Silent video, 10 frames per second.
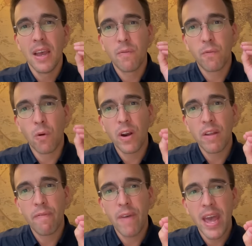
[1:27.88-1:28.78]
Foreign
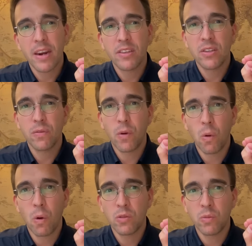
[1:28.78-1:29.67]
Affairs is, of
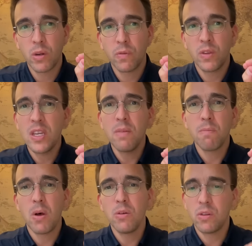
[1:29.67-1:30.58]
course, one of the
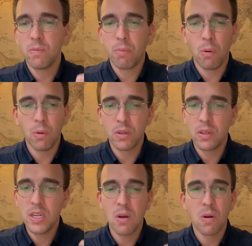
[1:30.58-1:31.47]
most
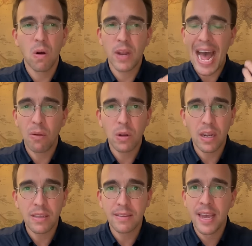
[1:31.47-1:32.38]
important neocon
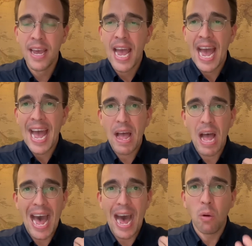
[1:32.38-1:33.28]
outlets
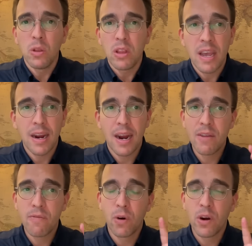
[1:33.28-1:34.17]
out there,
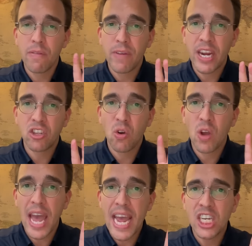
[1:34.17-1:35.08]
and Foreign Affairs
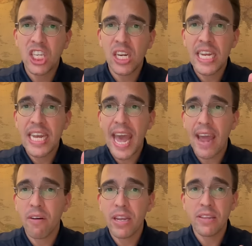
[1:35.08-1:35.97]
occasionally
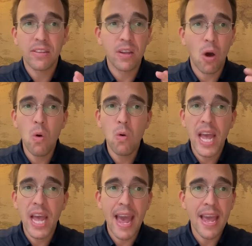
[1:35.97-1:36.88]
carries
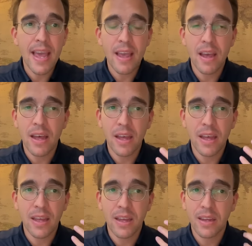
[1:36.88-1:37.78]
okay,
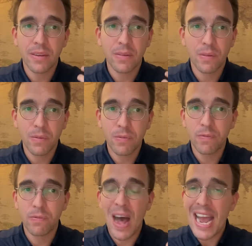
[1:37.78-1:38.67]

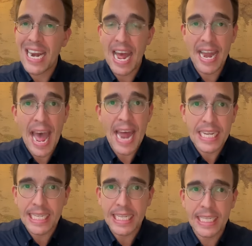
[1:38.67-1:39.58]
fine
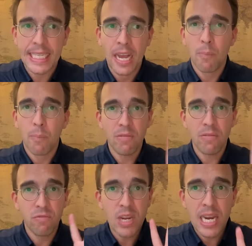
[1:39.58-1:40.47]
analysis, but
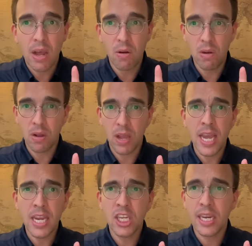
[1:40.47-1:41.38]
really only
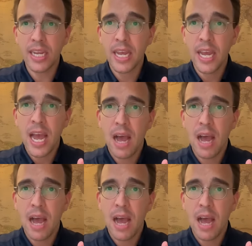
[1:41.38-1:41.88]
occasionally. I